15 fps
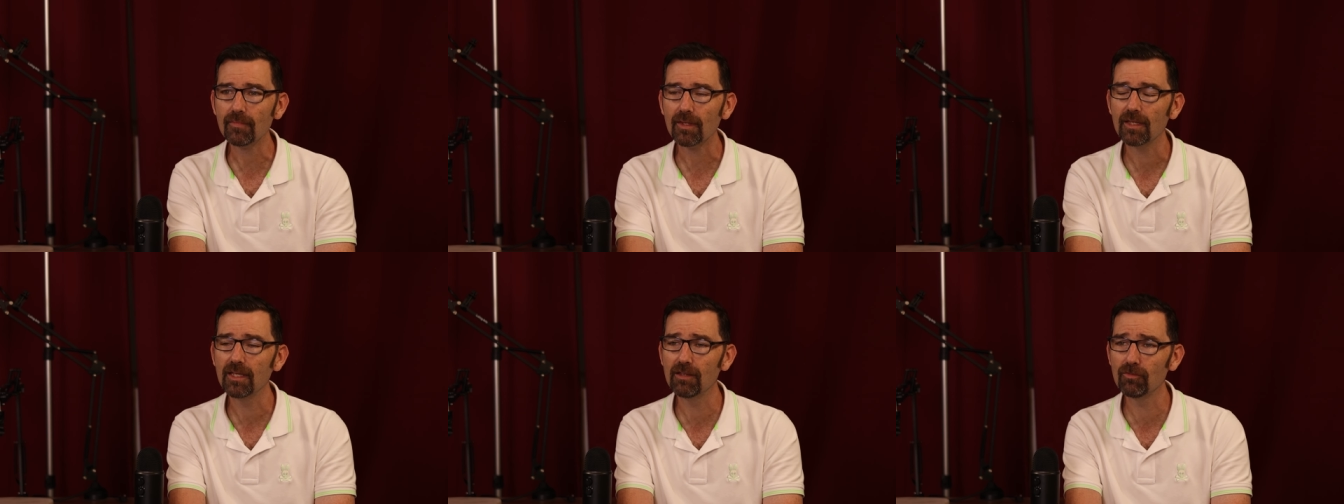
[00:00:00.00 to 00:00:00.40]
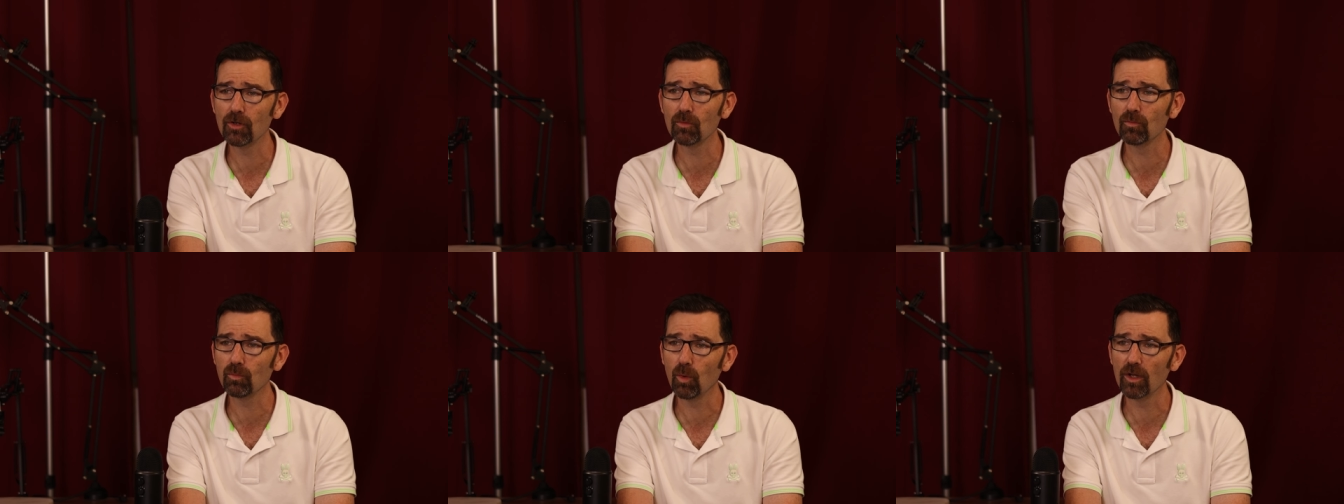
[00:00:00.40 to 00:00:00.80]

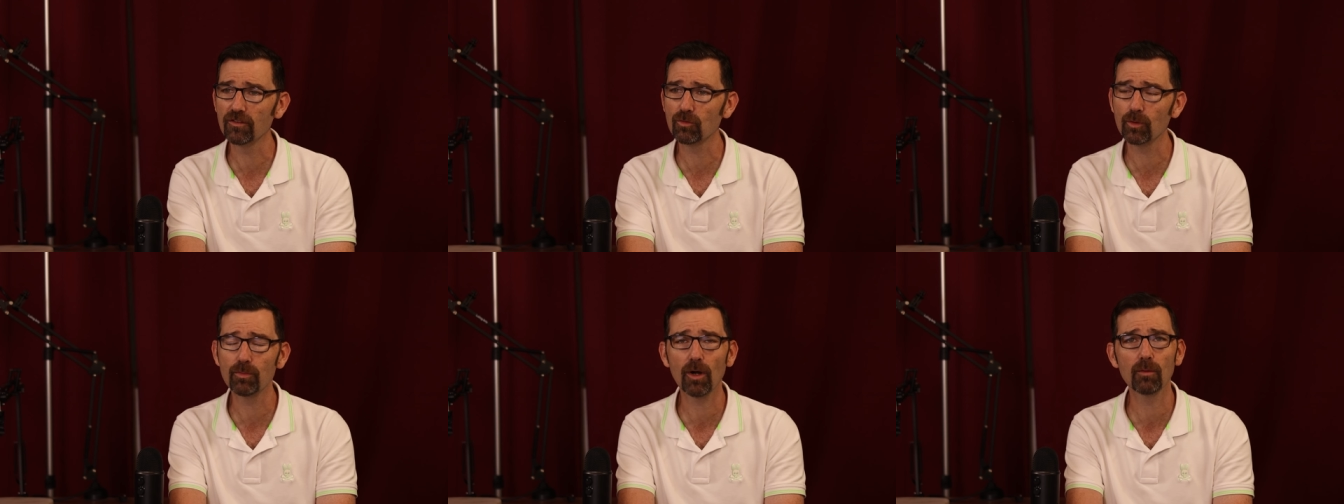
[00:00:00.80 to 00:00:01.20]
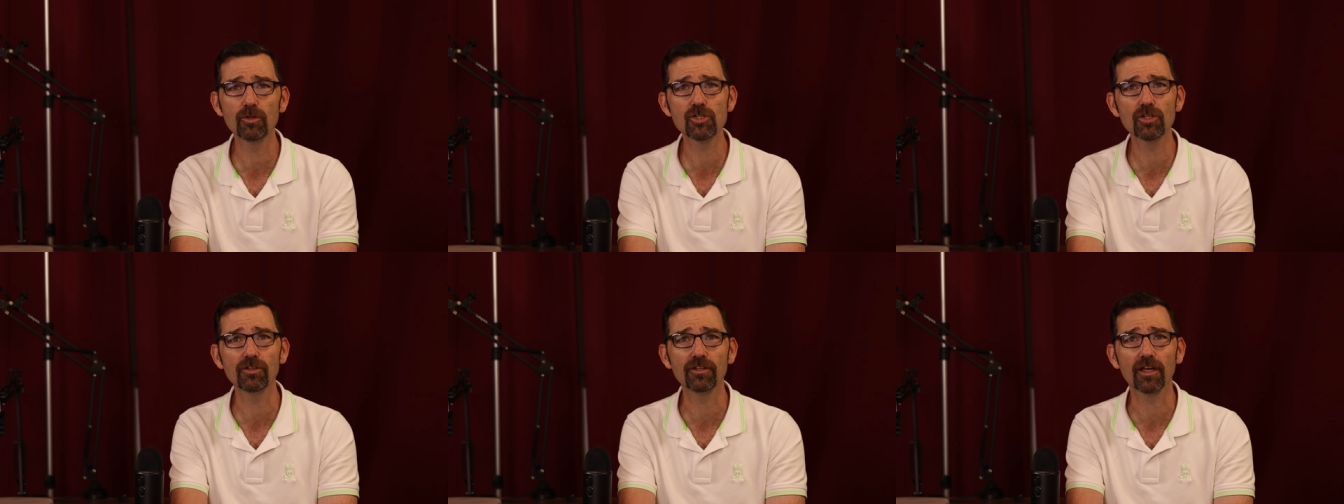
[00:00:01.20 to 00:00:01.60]
Even ones we probably
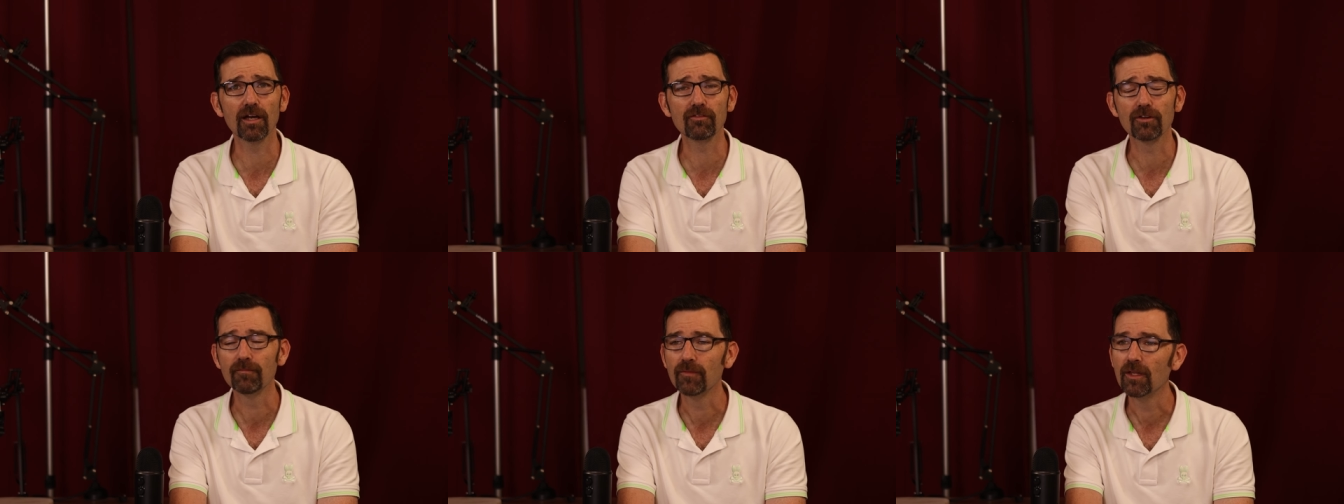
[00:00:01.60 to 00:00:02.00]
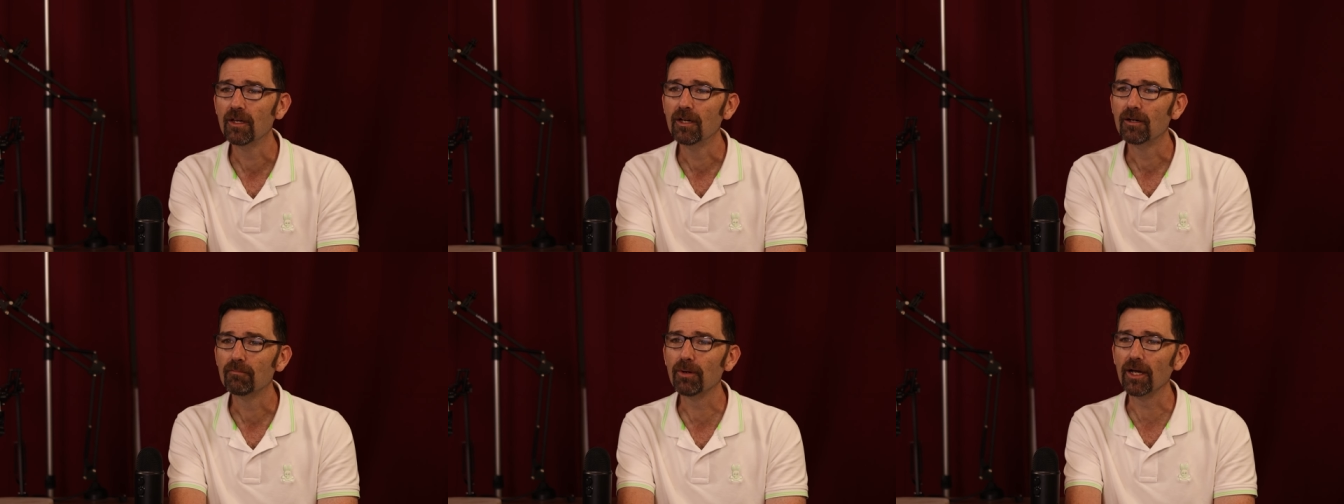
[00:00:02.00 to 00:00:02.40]
shouldn't have.
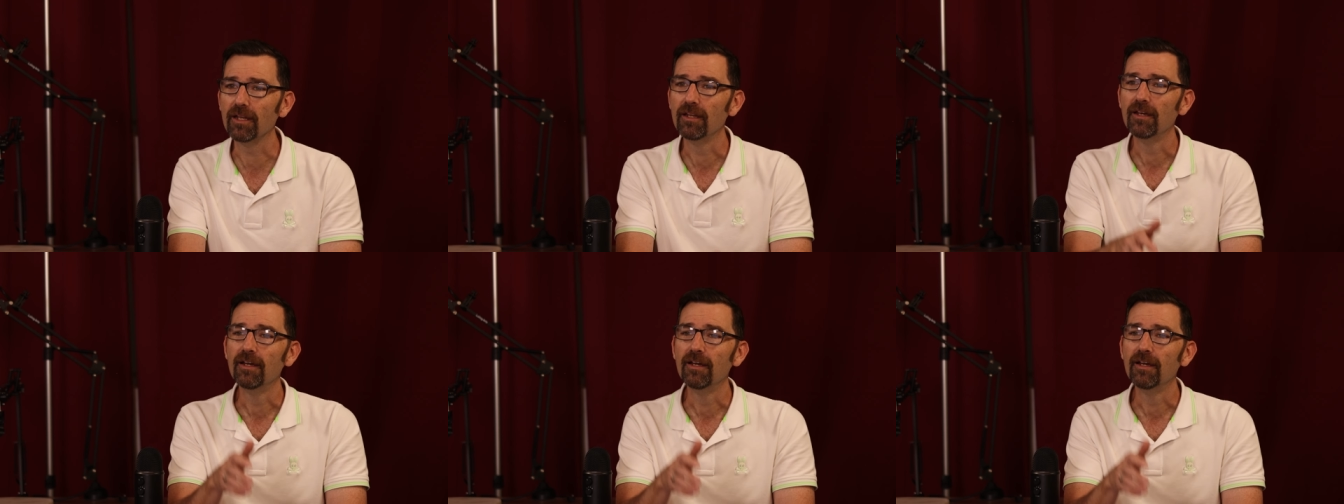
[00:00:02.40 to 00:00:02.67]
But